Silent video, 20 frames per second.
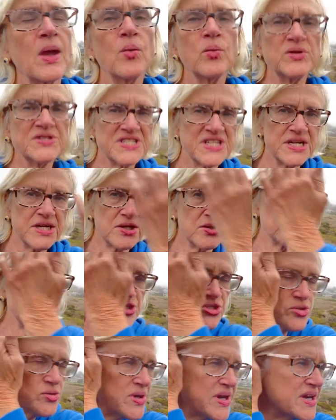which I don't
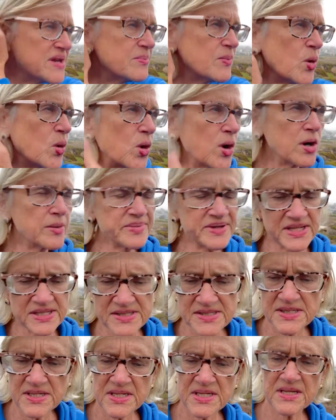do anymore
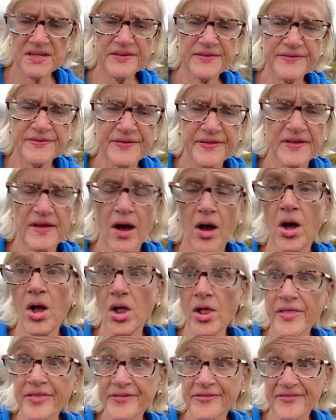because I give
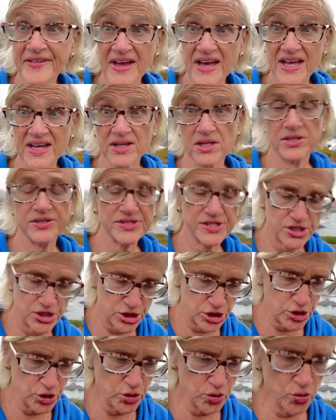all the files
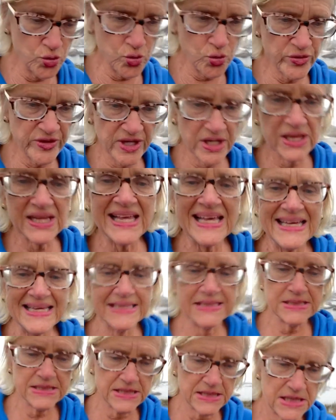to the
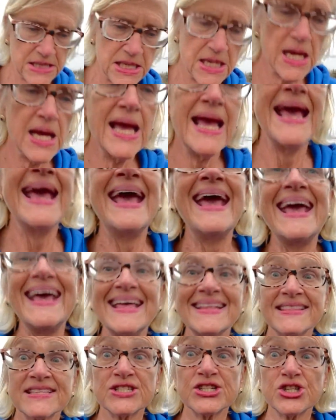client
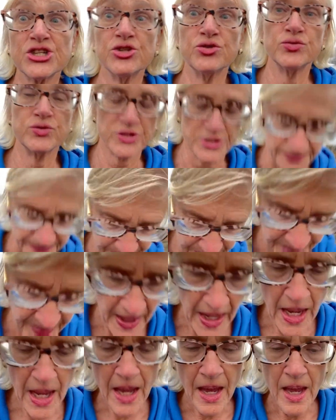at the shoot.
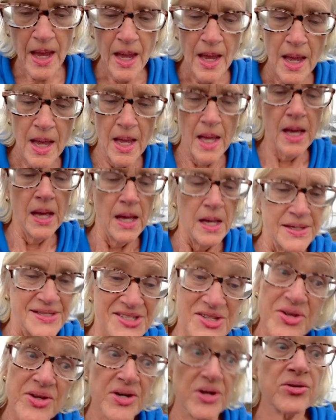
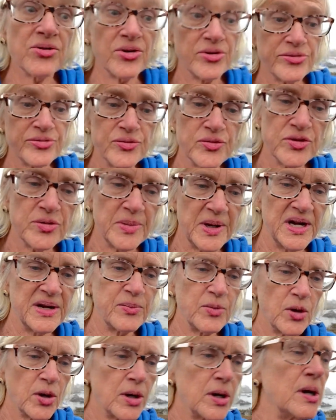So I don't go through them
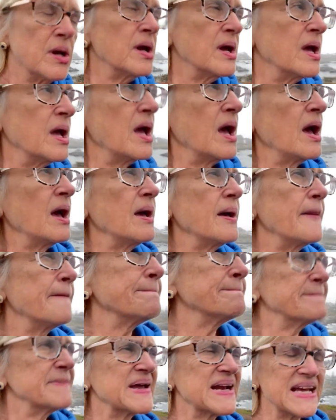anymore.
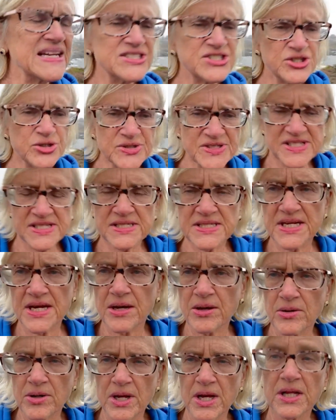But I do sit
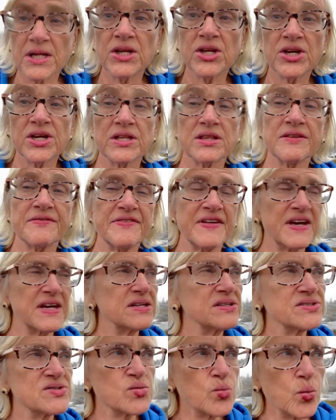down and look at the
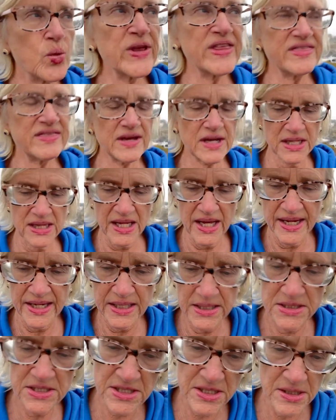files with the
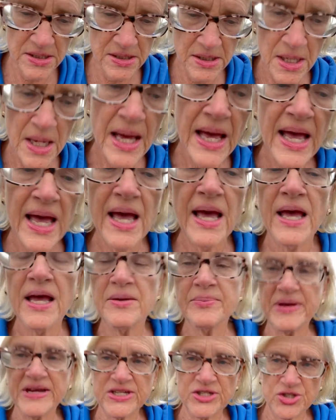client
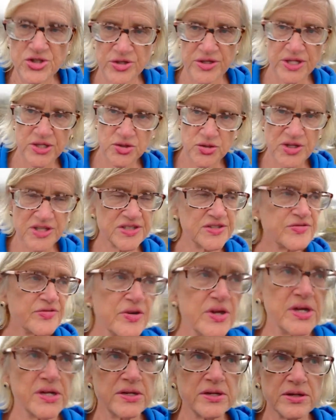and make sure they
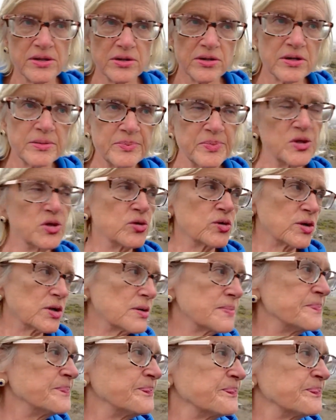transfer onto their computer.